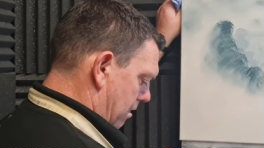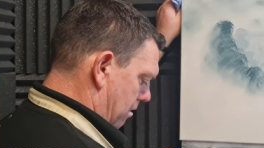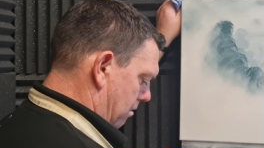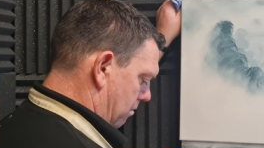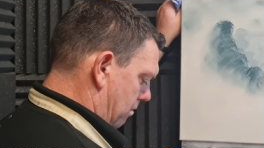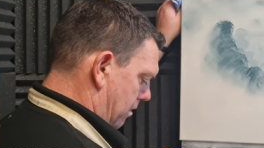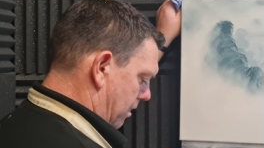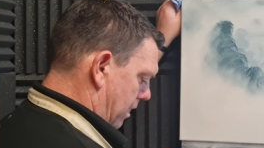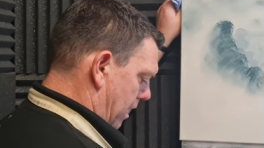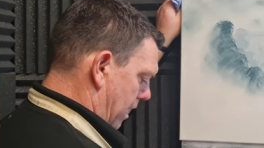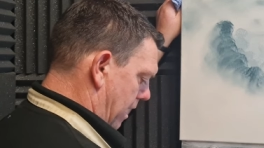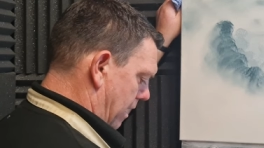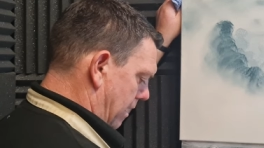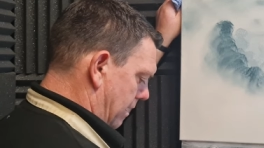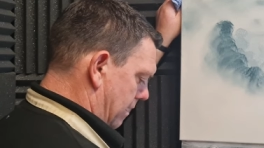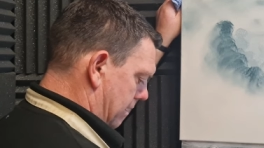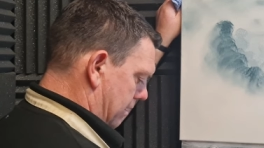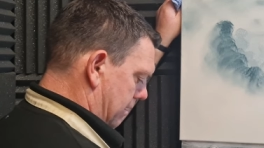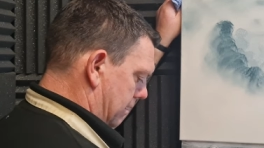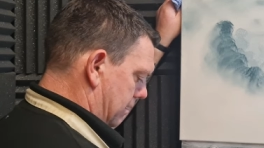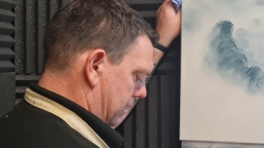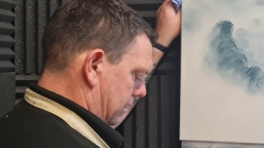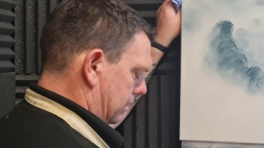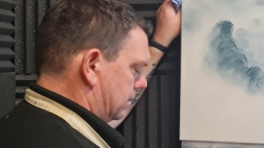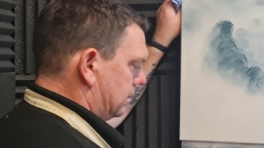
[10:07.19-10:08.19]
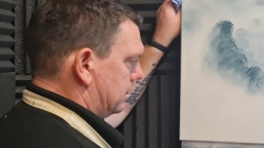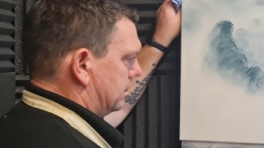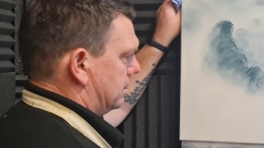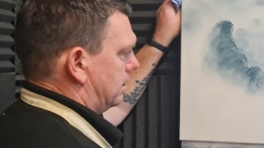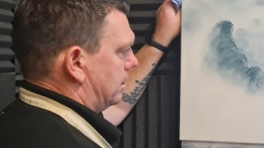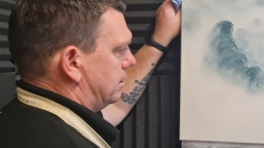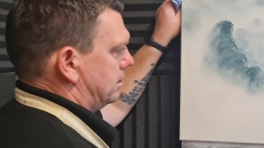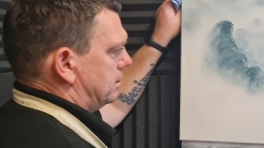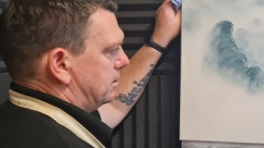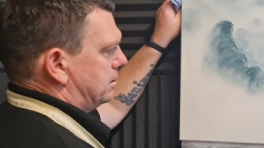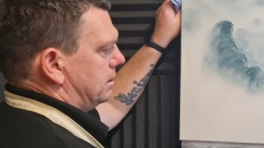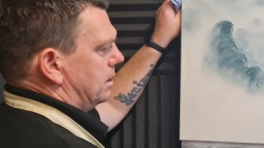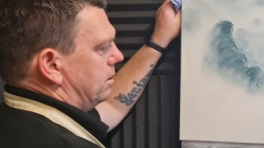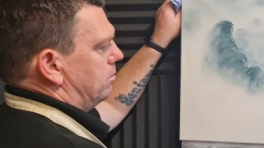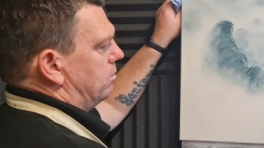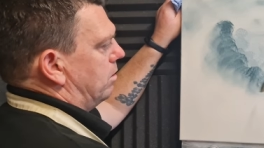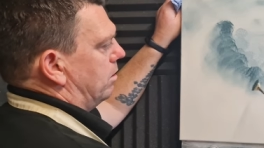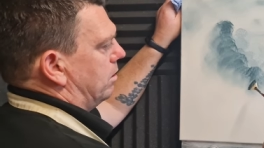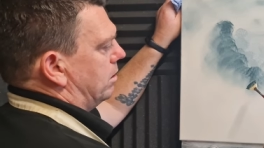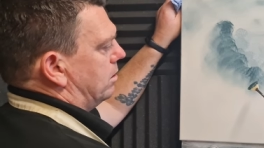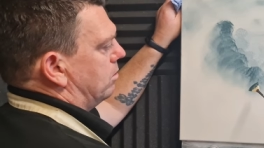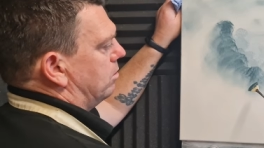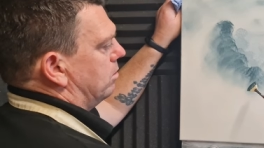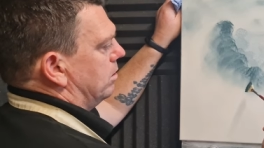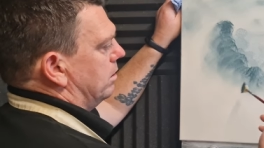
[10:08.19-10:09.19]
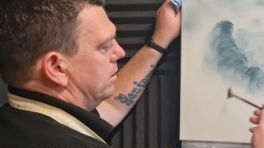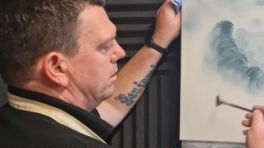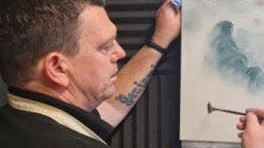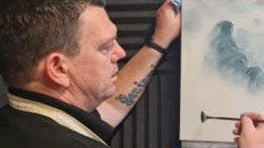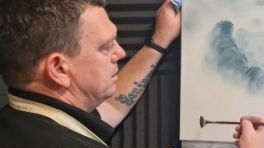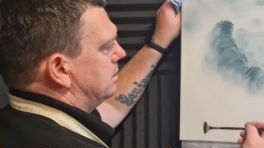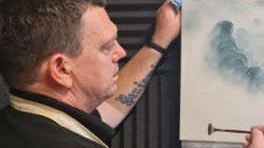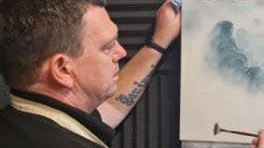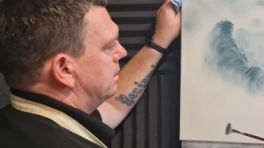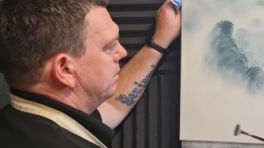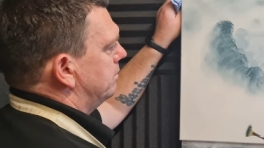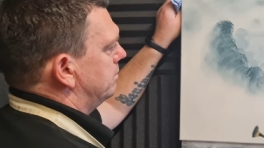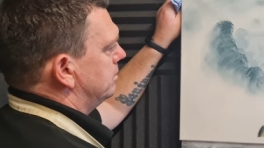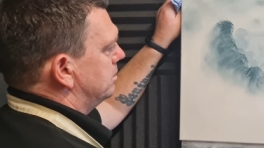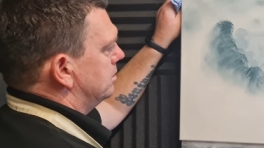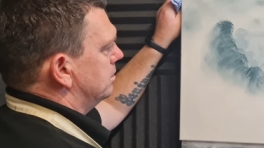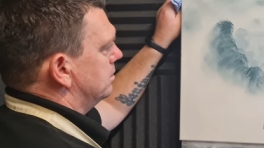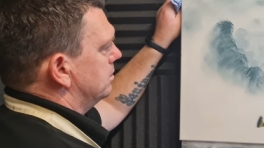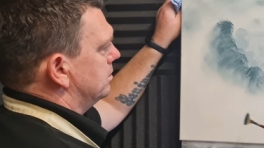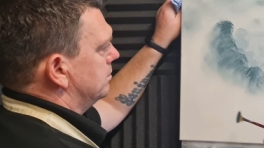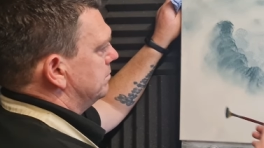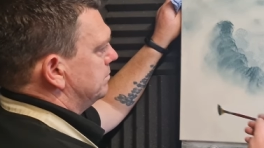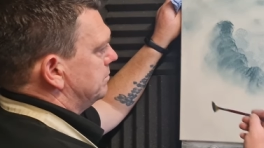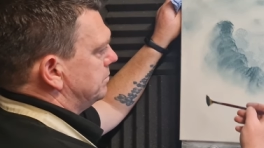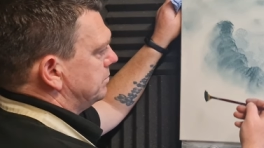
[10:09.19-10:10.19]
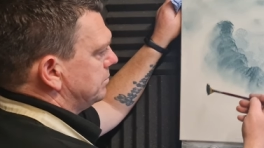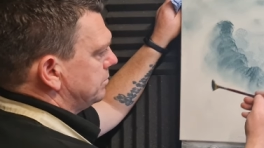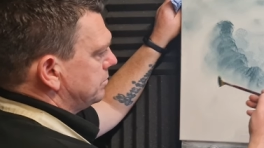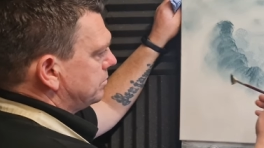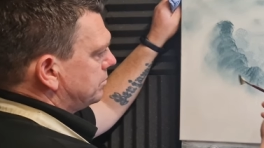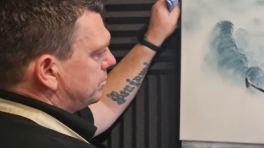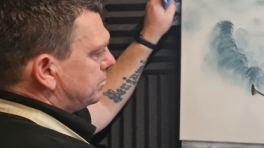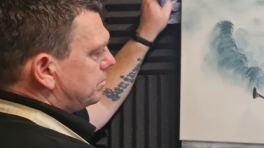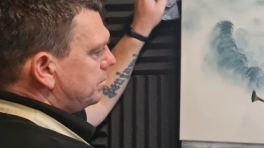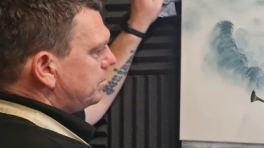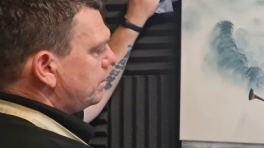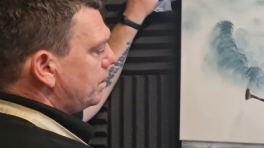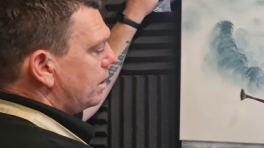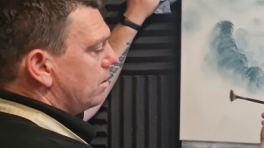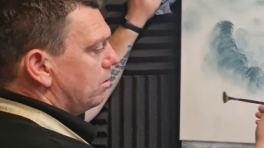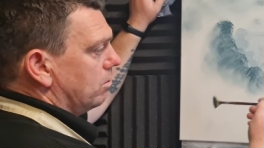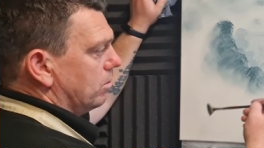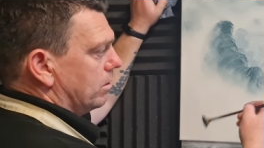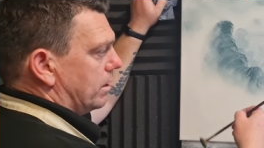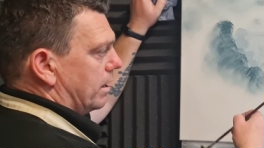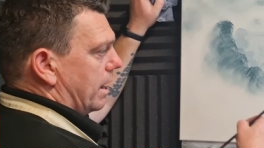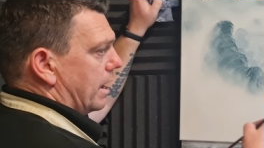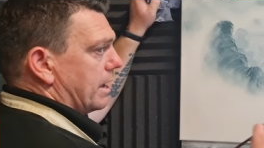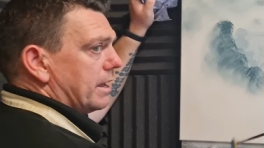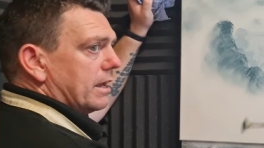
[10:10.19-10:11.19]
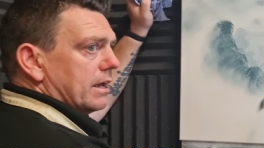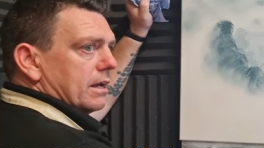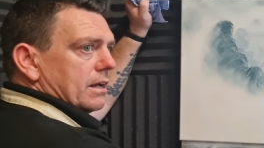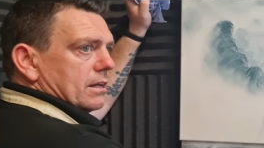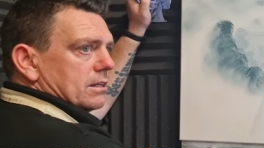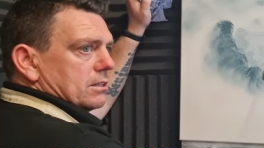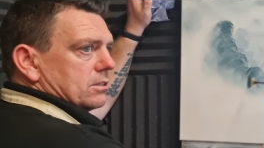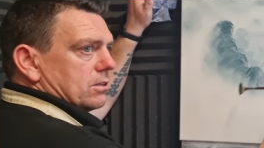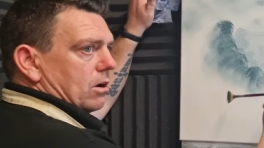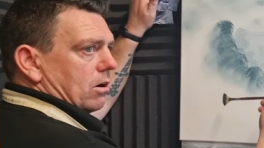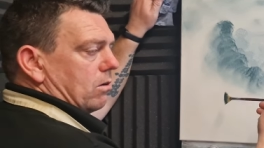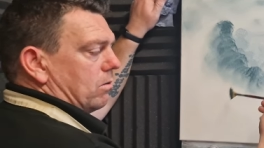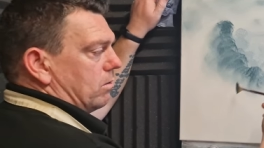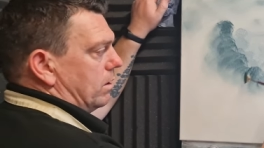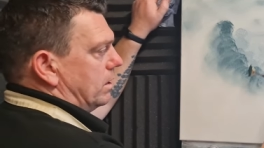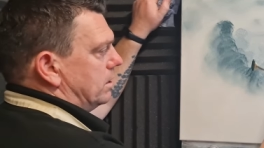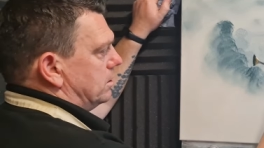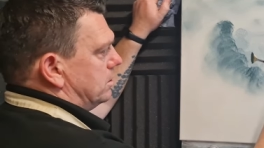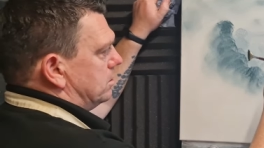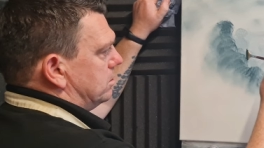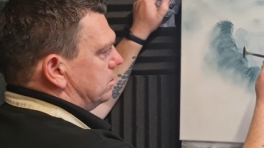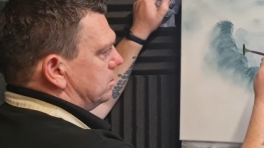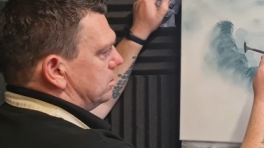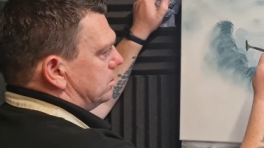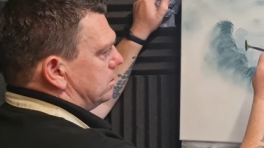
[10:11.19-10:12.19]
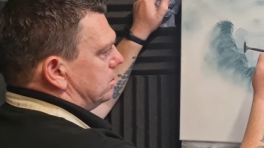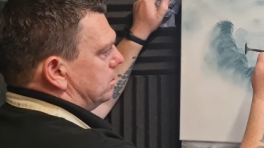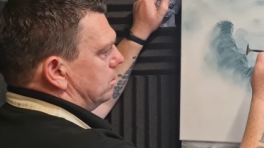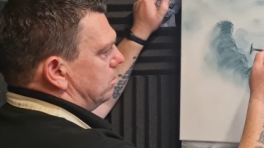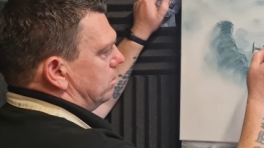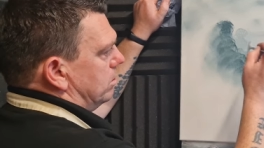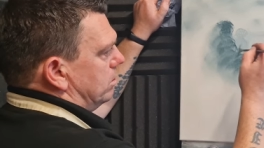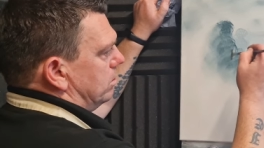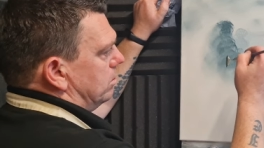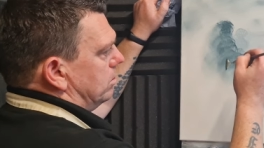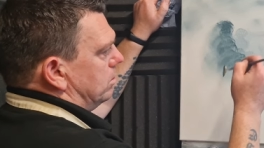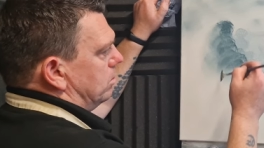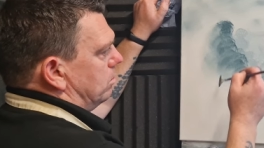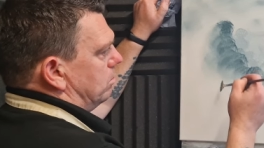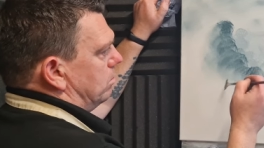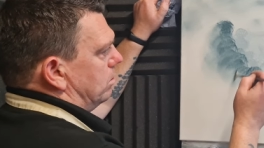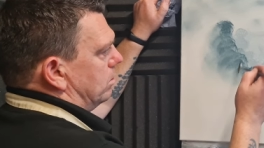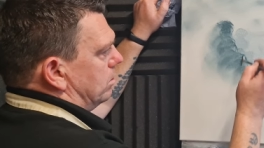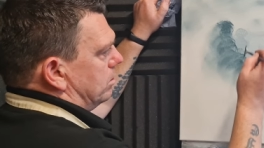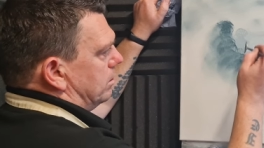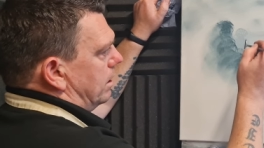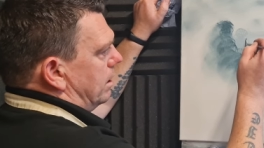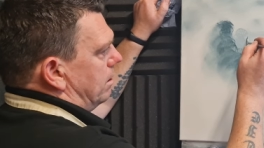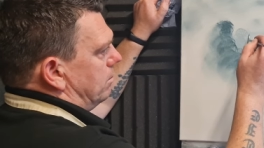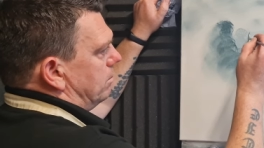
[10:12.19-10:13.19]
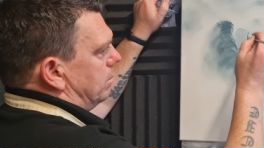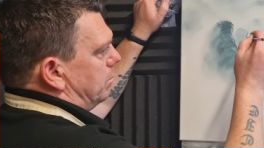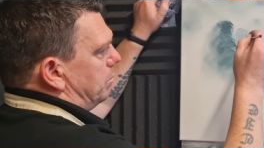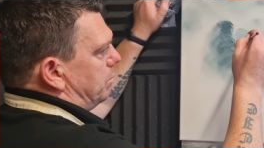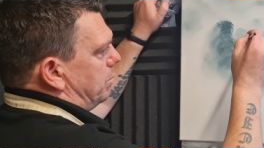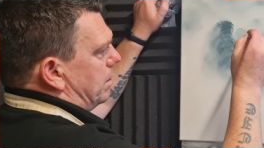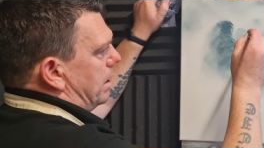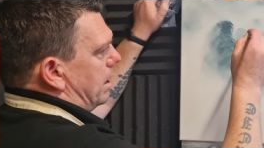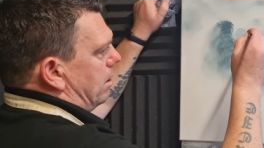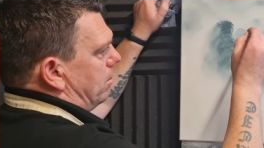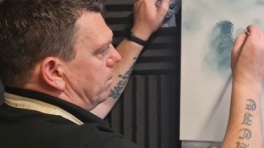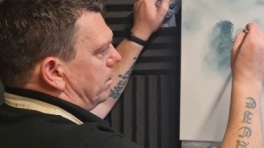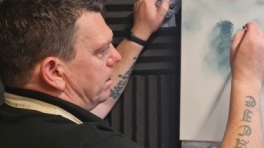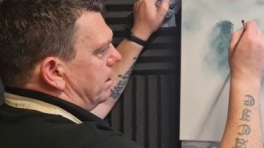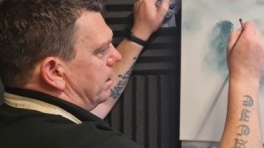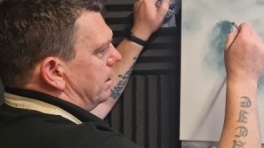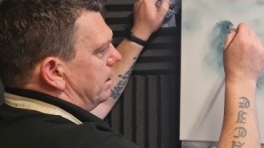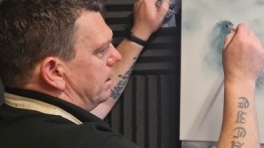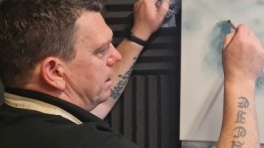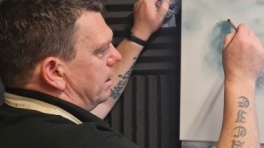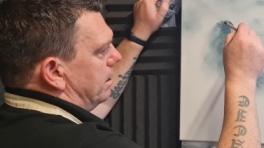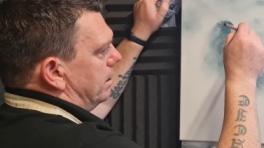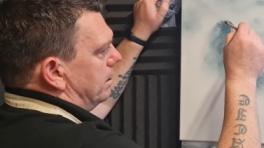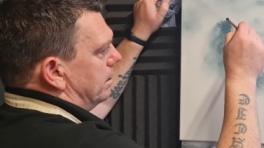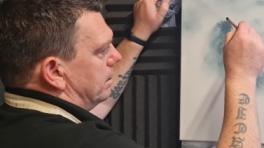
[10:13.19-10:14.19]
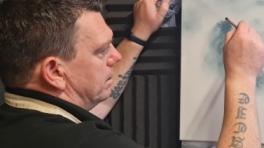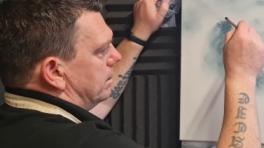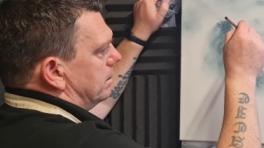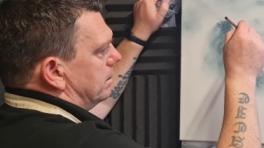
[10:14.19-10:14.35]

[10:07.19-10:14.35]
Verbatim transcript: Okay, see what colour this gives us. Okay, so let's just do another one round about here,